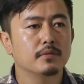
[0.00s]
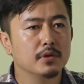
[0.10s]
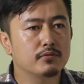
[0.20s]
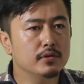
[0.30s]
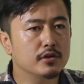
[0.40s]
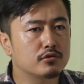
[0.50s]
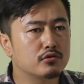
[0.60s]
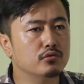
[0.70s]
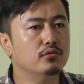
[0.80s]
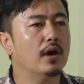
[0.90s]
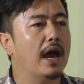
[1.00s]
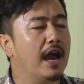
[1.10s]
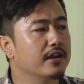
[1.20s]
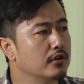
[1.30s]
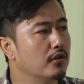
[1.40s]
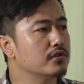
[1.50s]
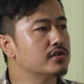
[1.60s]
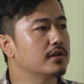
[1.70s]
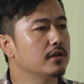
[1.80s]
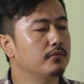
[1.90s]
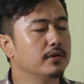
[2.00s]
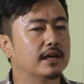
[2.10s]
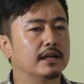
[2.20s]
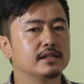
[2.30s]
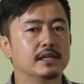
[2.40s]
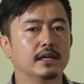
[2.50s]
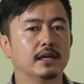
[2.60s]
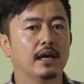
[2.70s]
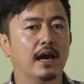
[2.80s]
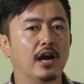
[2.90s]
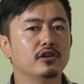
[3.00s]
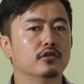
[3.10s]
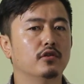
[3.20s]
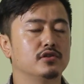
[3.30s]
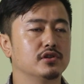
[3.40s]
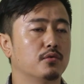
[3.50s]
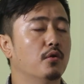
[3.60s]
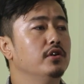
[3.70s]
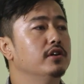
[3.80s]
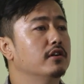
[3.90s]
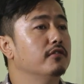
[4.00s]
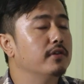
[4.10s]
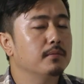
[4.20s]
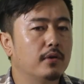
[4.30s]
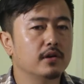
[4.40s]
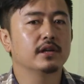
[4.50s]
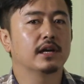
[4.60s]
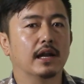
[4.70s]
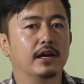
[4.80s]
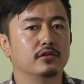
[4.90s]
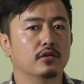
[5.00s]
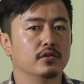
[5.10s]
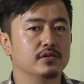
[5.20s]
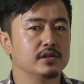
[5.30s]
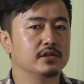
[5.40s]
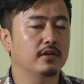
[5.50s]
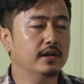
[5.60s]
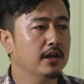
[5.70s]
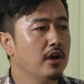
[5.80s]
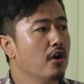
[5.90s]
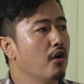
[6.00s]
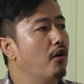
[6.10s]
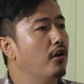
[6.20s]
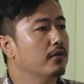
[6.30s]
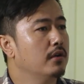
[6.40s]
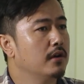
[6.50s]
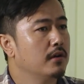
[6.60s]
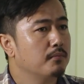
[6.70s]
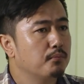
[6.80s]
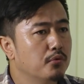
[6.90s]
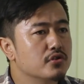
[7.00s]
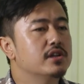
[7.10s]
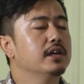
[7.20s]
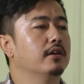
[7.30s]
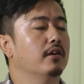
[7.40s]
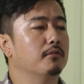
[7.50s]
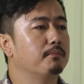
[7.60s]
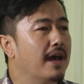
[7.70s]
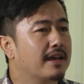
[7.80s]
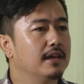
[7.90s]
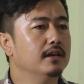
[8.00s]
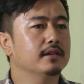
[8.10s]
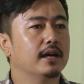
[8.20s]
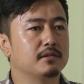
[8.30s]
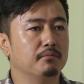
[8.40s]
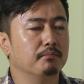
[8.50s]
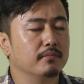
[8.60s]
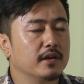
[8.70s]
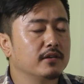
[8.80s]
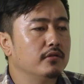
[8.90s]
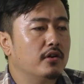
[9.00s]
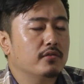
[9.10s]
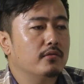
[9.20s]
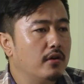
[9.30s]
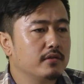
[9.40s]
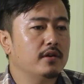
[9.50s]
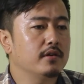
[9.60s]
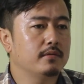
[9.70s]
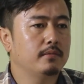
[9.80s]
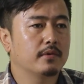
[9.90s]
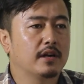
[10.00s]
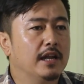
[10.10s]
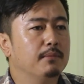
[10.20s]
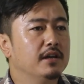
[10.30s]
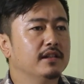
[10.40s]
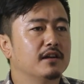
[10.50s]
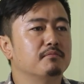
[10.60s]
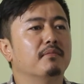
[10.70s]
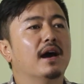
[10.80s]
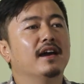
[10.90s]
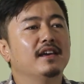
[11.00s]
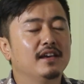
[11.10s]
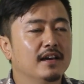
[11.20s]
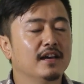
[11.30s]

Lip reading: between the two ideological, we can say, ideologies holding a different political ideologies, all right, or pushing or backing that, or claiming that my